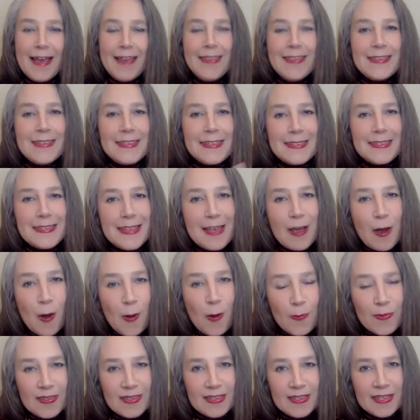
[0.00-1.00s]
This is the
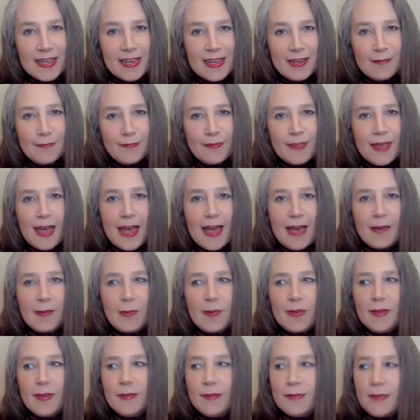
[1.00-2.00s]
opposite of that,
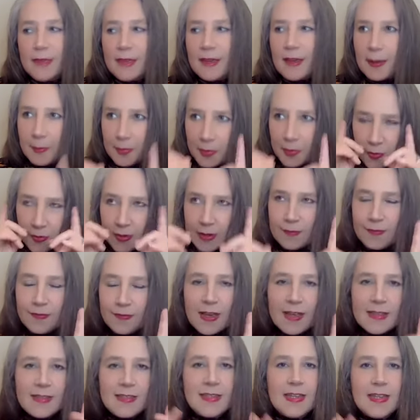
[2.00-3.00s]
where you think, I'm not going to
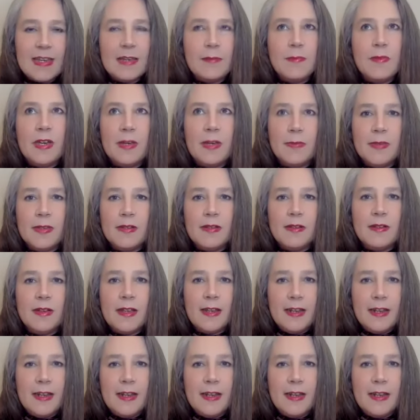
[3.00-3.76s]
forget to take a moment.